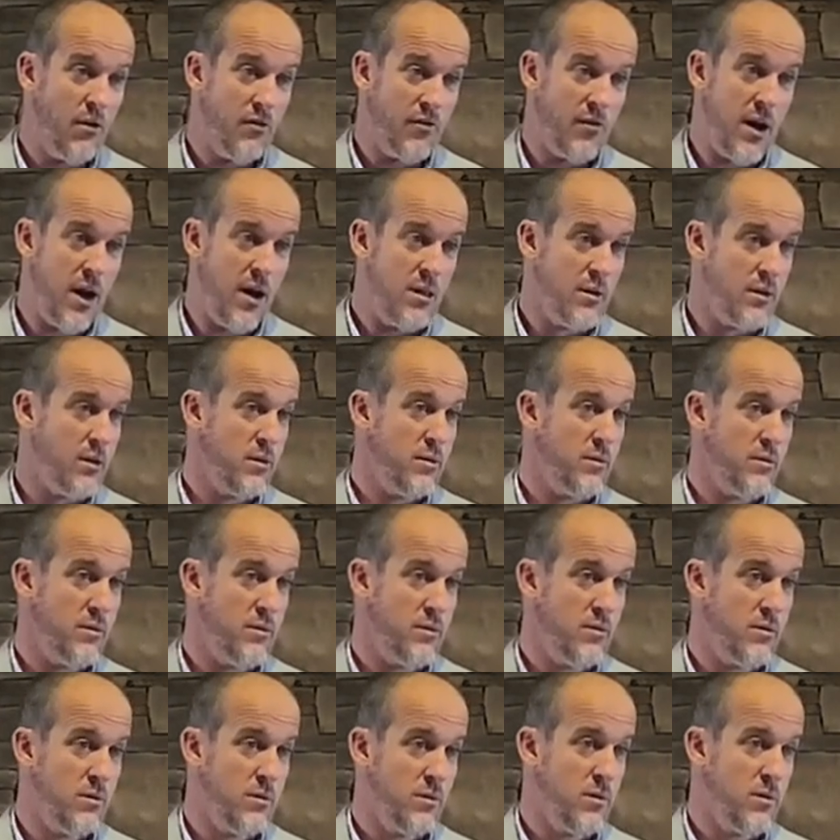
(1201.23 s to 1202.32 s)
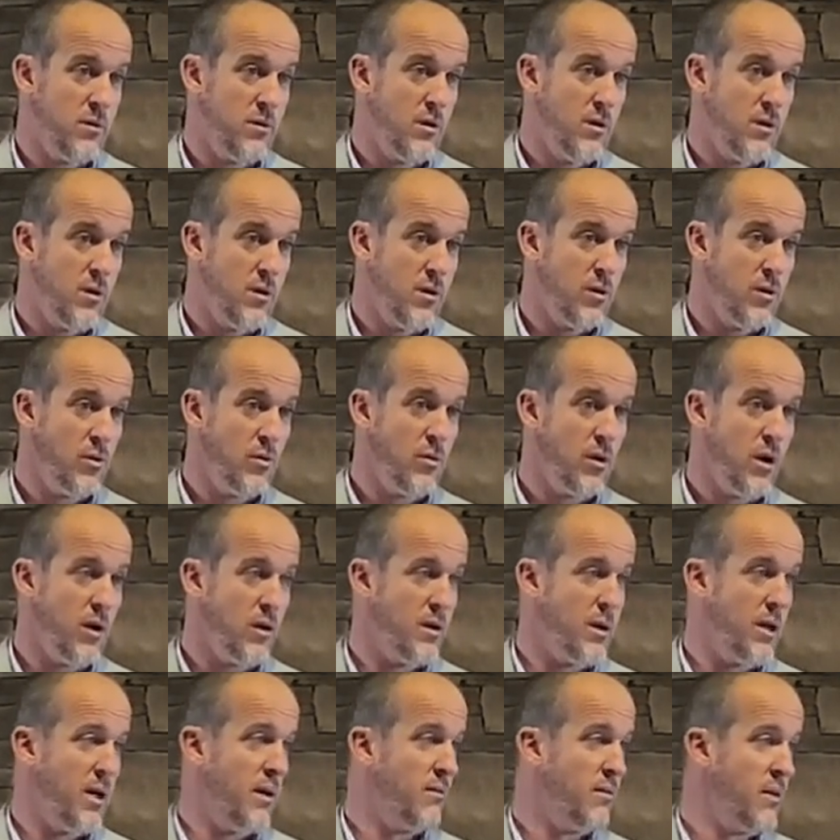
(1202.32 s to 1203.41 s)
Father, who art
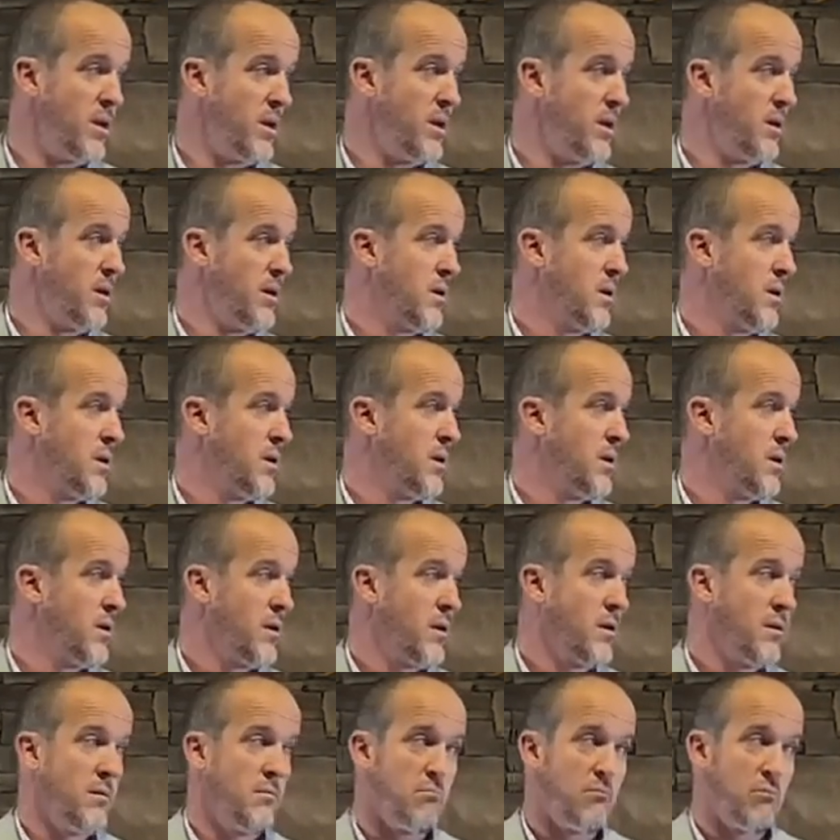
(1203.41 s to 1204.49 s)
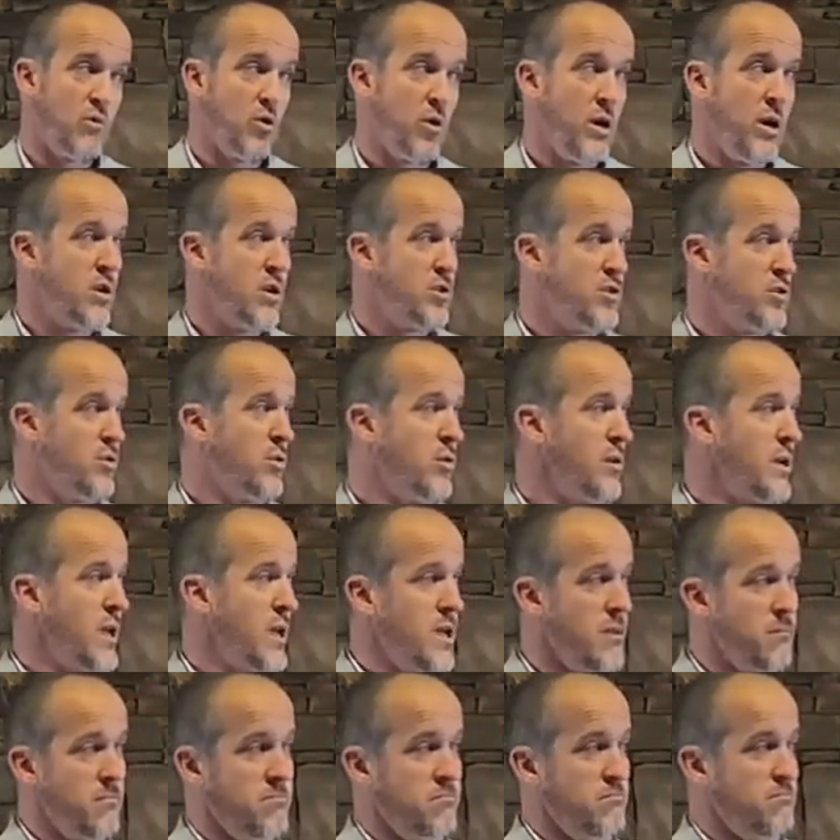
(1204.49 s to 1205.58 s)
in heaven, great is your
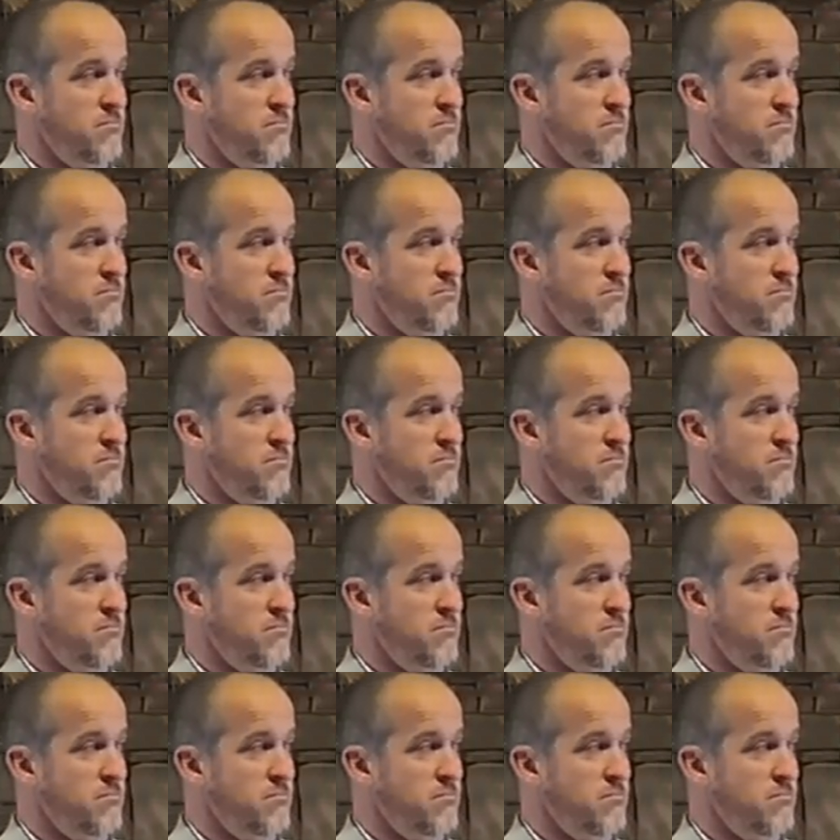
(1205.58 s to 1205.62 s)
name.